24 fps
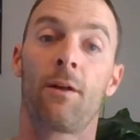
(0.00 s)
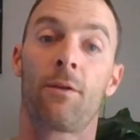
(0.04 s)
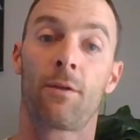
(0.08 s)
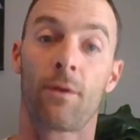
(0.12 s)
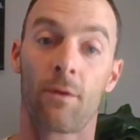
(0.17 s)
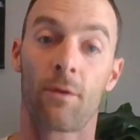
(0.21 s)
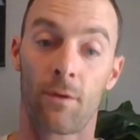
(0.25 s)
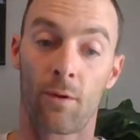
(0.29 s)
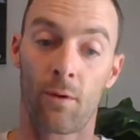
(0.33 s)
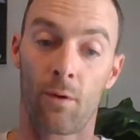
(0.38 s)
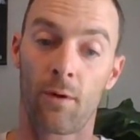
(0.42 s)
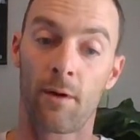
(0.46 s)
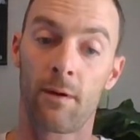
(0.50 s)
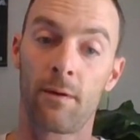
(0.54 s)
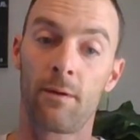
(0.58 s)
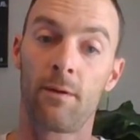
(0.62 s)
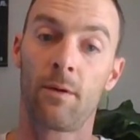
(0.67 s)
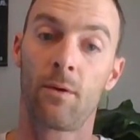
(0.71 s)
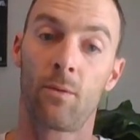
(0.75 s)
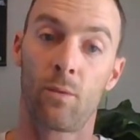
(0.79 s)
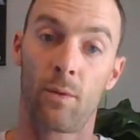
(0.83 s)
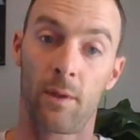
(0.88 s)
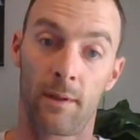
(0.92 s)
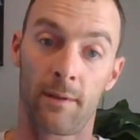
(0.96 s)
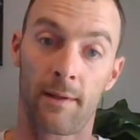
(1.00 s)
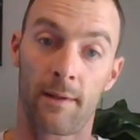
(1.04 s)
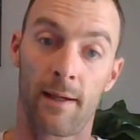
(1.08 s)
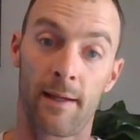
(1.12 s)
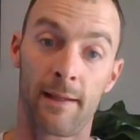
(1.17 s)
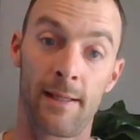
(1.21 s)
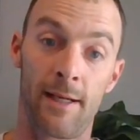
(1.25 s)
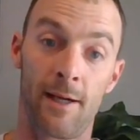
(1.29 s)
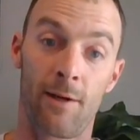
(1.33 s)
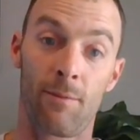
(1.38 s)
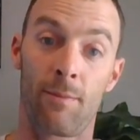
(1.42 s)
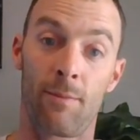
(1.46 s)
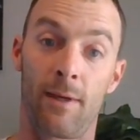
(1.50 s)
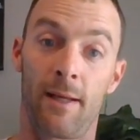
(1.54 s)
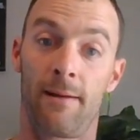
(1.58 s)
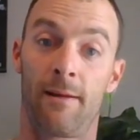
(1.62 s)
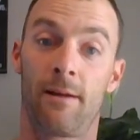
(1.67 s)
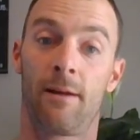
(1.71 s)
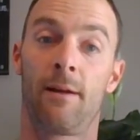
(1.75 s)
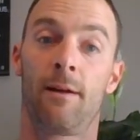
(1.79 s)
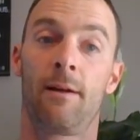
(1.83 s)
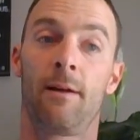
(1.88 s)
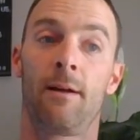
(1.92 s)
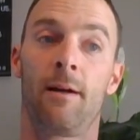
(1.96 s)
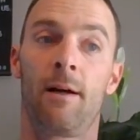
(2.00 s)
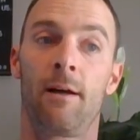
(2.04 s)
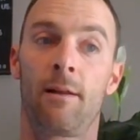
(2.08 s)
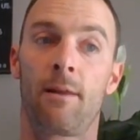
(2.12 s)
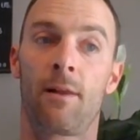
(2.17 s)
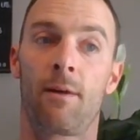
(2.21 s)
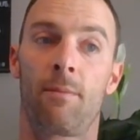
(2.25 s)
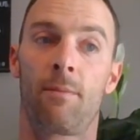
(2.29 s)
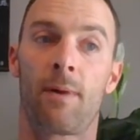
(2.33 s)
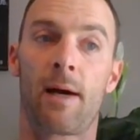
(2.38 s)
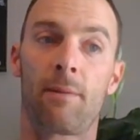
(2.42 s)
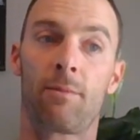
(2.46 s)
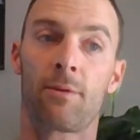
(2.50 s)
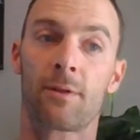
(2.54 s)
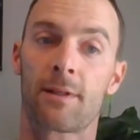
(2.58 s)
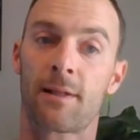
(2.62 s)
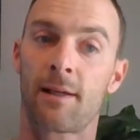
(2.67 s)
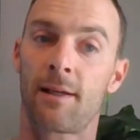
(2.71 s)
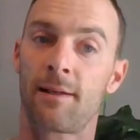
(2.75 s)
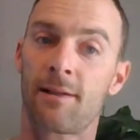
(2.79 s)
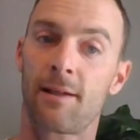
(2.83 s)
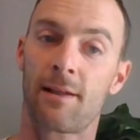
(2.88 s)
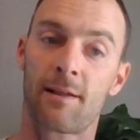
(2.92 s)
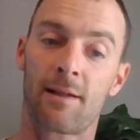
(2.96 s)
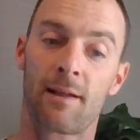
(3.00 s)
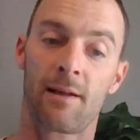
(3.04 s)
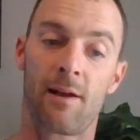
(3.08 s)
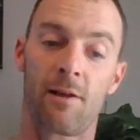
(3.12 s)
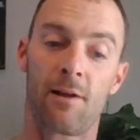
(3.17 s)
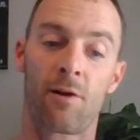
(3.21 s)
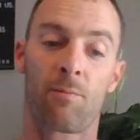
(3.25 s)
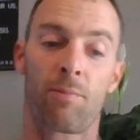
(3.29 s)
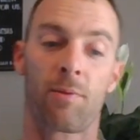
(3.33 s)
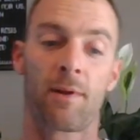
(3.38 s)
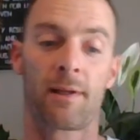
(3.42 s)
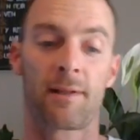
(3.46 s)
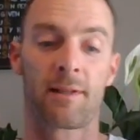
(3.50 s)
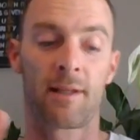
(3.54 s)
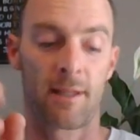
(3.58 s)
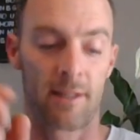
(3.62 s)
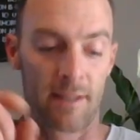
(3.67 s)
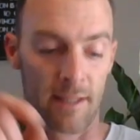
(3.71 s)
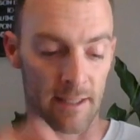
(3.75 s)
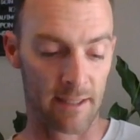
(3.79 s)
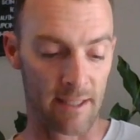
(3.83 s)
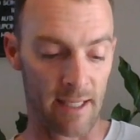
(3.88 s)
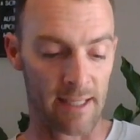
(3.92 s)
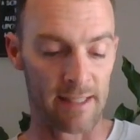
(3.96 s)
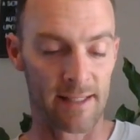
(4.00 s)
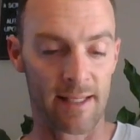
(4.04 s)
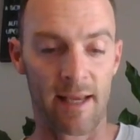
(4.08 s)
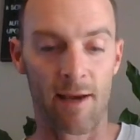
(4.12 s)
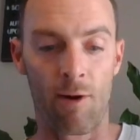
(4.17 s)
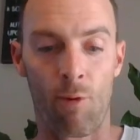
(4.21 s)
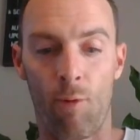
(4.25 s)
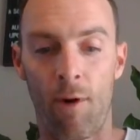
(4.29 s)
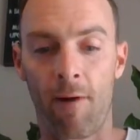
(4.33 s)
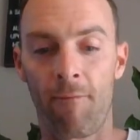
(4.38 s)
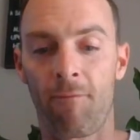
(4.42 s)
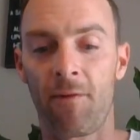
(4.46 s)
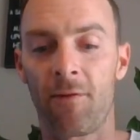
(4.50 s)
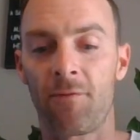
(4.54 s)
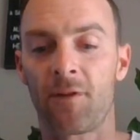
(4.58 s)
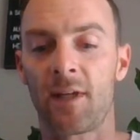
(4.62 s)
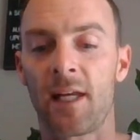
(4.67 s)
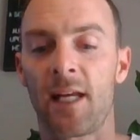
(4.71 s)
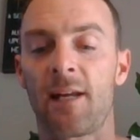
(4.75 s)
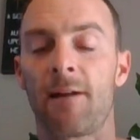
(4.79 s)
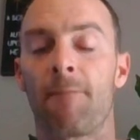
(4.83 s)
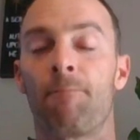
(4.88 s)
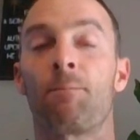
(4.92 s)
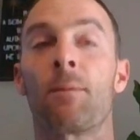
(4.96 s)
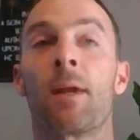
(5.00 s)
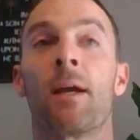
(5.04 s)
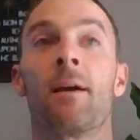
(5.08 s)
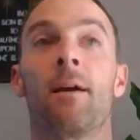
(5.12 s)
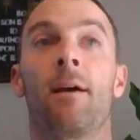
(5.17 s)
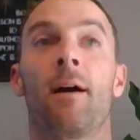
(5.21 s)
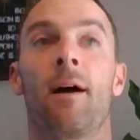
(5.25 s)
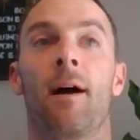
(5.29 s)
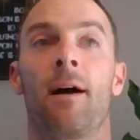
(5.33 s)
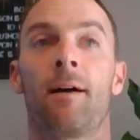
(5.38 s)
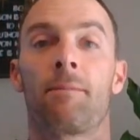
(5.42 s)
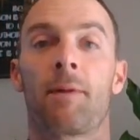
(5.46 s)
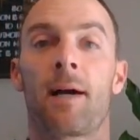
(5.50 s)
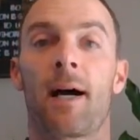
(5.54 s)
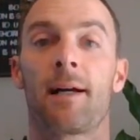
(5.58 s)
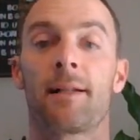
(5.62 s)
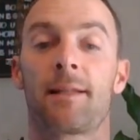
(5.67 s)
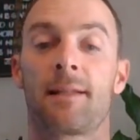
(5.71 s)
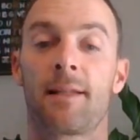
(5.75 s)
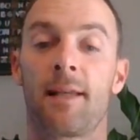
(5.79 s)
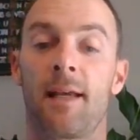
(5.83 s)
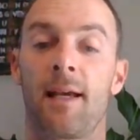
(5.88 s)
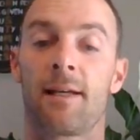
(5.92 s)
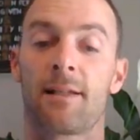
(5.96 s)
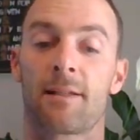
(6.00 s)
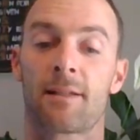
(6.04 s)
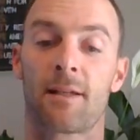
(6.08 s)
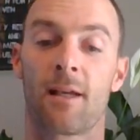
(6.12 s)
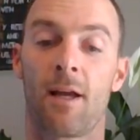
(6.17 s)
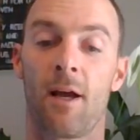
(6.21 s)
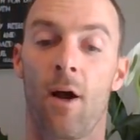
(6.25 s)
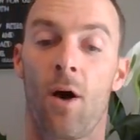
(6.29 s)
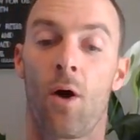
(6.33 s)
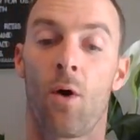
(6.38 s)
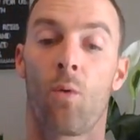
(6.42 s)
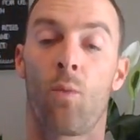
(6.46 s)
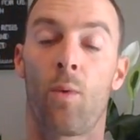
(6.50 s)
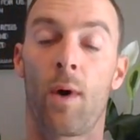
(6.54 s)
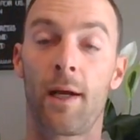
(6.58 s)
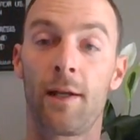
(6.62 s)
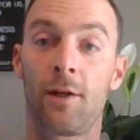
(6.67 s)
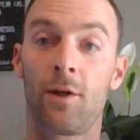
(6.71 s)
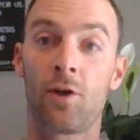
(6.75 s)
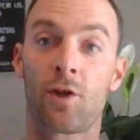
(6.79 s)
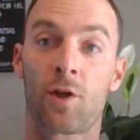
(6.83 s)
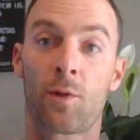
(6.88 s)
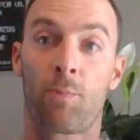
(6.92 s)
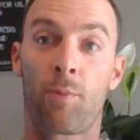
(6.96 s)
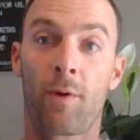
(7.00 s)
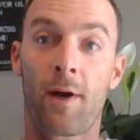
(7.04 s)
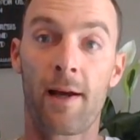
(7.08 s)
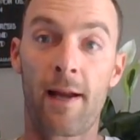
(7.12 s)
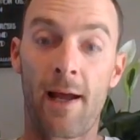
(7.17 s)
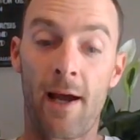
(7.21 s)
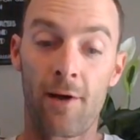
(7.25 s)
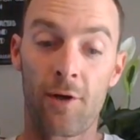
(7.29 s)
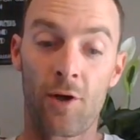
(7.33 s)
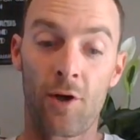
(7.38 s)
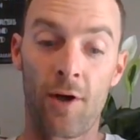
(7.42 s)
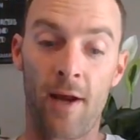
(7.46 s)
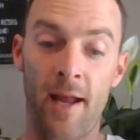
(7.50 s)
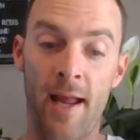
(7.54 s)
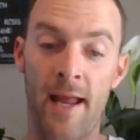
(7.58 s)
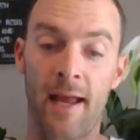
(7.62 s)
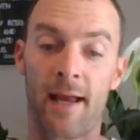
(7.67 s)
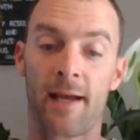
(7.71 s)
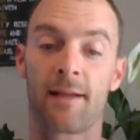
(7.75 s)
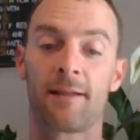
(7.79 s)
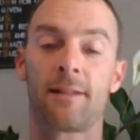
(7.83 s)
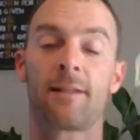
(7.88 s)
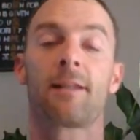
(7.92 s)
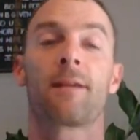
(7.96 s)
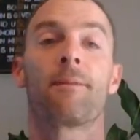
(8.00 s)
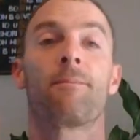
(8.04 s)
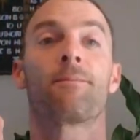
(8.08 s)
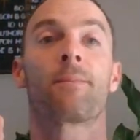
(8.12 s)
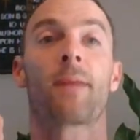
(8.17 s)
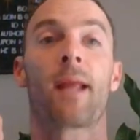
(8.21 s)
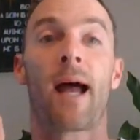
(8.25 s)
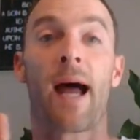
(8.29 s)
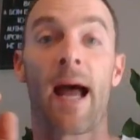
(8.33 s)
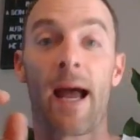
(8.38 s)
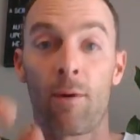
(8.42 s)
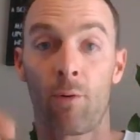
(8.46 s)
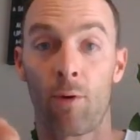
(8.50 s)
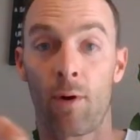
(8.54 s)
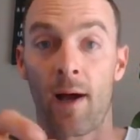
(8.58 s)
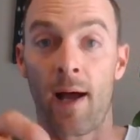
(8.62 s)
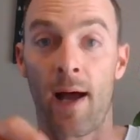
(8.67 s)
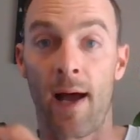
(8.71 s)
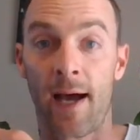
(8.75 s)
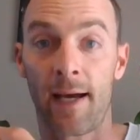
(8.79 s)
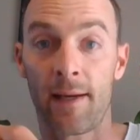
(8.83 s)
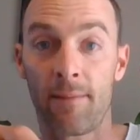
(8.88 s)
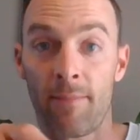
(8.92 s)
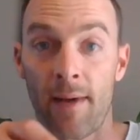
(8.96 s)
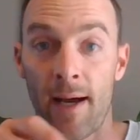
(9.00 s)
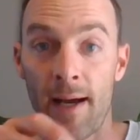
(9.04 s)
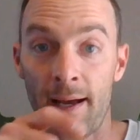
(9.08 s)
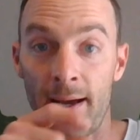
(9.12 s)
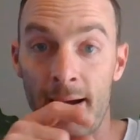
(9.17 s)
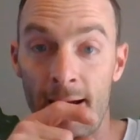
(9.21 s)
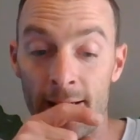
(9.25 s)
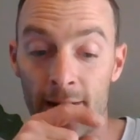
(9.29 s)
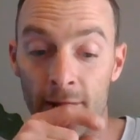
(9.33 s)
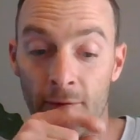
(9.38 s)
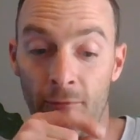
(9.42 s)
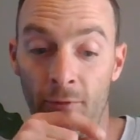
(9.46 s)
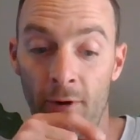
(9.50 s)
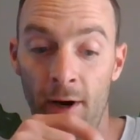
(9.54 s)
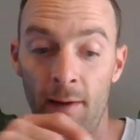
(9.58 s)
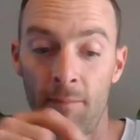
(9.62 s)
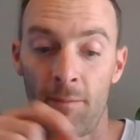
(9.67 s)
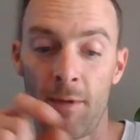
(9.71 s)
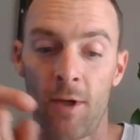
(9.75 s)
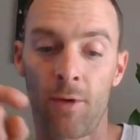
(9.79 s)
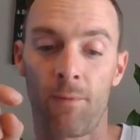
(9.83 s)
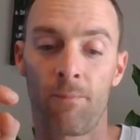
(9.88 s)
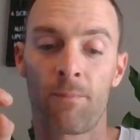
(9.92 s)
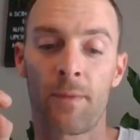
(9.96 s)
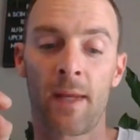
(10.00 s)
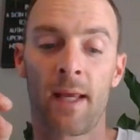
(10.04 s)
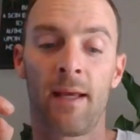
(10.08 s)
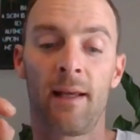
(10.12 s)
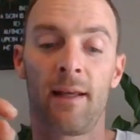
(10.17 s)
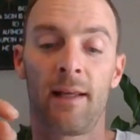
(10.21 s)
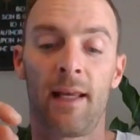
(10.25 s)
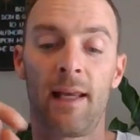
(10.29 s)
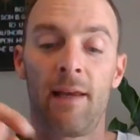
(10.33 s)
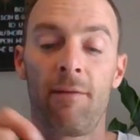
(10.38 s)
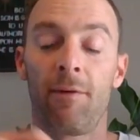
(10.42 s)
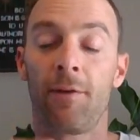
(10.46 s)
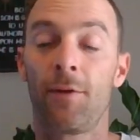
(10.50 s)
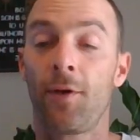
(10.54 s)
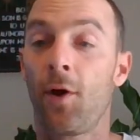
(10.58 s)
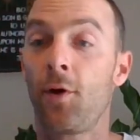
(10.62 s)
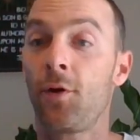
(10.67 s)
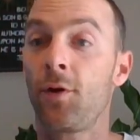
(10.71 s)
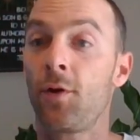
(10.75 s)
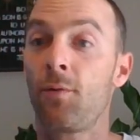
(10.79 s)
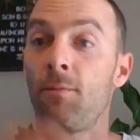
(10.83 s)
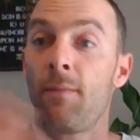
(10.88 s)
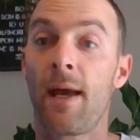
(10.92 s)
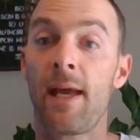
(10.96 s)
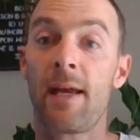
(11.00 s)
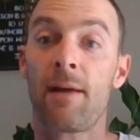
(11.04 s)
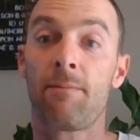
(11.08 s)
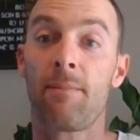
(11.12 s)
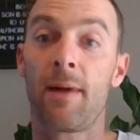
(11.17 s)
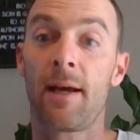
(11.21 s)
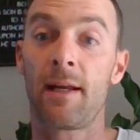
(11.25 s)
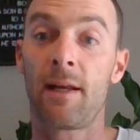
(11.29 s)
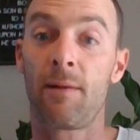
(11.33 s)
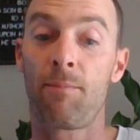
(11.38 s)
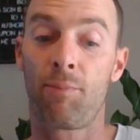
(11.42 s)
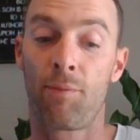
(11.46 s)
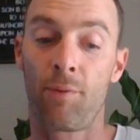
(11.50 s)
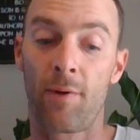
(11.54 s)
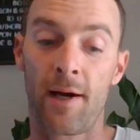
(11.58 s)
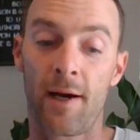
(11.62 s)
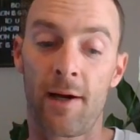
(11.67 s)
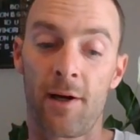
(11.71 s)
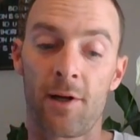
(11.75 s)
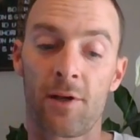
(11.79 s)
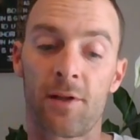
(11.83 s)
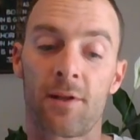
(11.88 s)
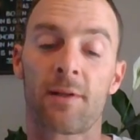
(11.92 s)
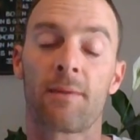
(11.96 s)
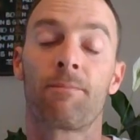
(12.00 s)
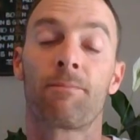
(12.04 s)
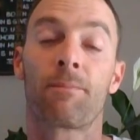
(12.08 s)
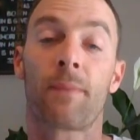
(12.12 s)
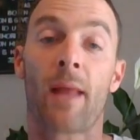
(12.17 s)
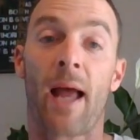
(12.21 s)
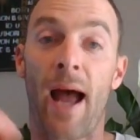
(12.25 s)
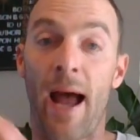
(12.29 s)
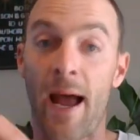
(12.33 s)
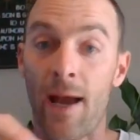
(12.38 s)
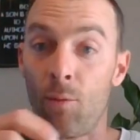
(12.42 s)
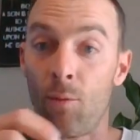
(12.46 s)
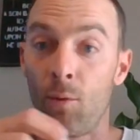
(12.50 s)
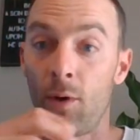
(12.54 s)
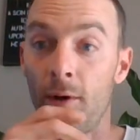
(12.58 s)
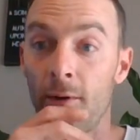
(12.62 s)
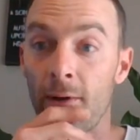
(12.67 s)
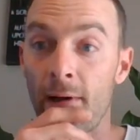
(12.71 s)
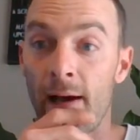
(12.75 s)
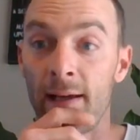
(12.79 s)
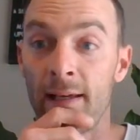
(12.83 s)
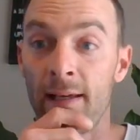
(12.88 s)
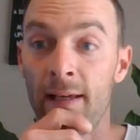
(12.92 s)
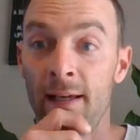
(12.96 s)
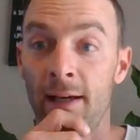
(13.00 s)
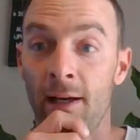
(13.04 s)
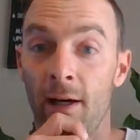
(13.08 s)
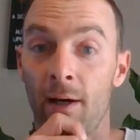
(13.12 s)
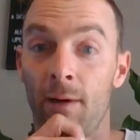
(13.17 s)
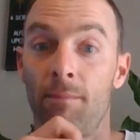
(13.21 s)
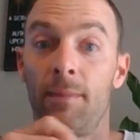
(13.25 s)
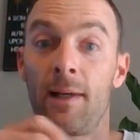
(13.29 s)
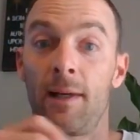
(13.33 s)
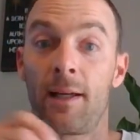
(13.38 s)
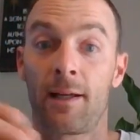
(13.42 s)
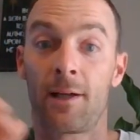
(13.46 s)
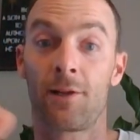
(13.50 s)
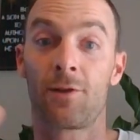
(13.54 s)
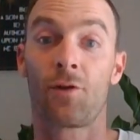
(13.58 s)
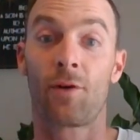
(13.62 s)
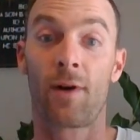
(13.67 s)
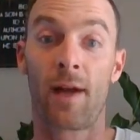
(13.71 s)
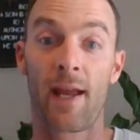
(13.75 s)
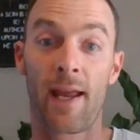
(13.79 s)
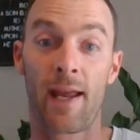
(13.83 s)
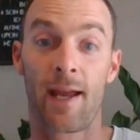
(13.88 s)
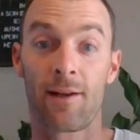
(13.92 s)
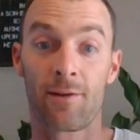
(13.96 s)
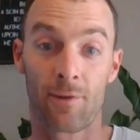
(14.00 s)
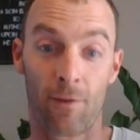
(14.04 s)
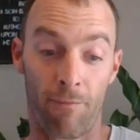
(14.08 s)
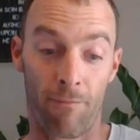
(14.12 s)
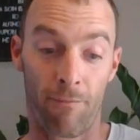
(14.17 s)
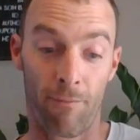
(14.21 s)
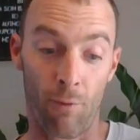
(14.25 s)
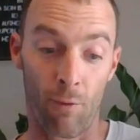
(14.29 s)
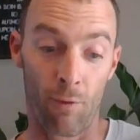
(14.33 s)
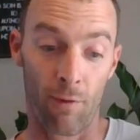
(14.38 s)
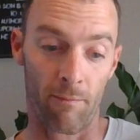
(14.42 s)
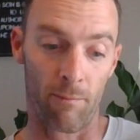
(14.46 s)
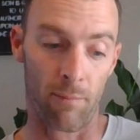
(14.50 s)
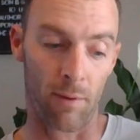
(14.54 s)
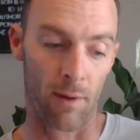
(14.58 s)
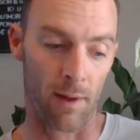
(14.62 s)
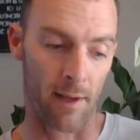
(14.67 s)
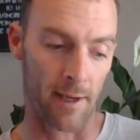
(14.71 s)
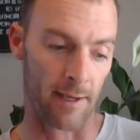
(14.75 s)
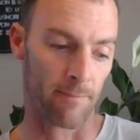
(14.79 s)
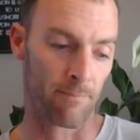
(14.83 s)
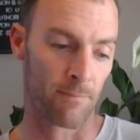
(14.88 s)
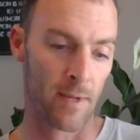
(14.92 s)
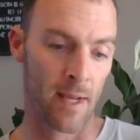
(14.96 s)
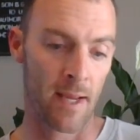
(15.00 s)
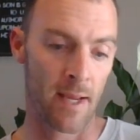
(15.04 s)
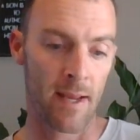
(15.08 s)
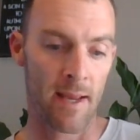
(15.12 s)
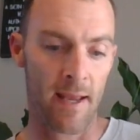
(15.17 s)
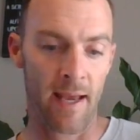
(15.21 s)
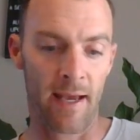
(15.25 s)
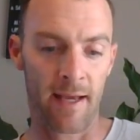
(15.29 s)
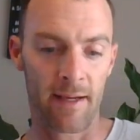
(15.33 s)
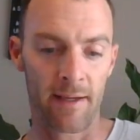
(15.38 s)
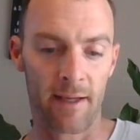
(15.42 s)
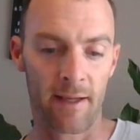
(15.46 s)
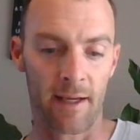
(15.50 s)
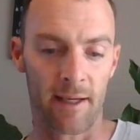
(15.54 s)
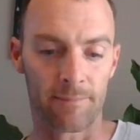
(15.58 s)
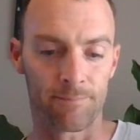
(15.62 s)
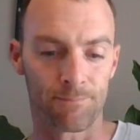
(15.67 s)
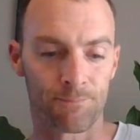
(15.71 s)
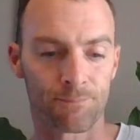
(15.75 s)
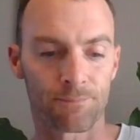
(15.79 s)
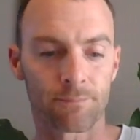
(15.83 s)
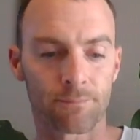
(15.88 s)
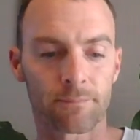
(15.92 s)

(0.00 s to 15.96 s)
the Lord will not hear me. Uh, the Bible says this in other places. It's Isaiah 115. Um, God says, When you spread out your hands, I will hide my eyes from you. Even though you make many prayers, I will not hear because your hands are full of blood. And uh,